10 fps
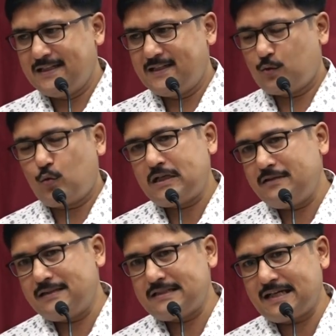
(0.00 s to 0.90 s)
So what he
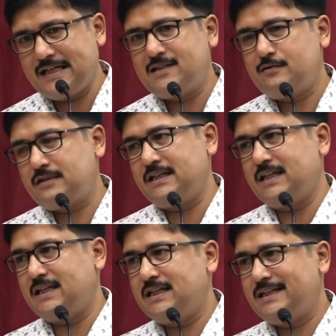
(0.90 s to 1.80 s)
was trying to
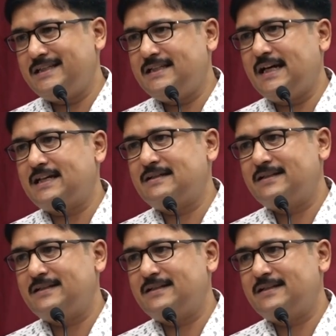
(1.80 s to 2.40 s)
say is that